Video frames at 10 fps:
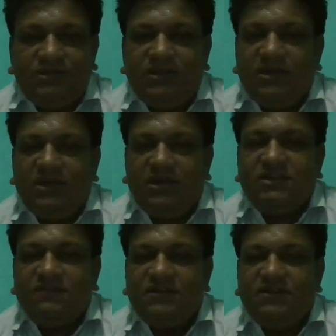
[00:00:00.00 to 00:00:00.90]
in
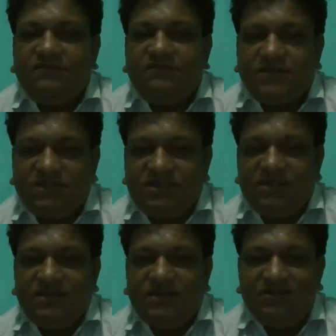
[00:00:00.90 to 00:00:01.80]
intermediate first
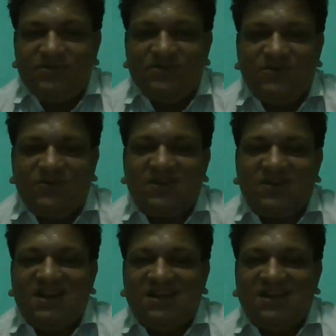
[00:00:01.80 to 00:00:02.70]
year,
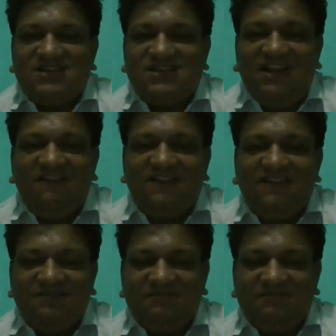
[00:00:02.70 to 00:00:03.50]
class 11.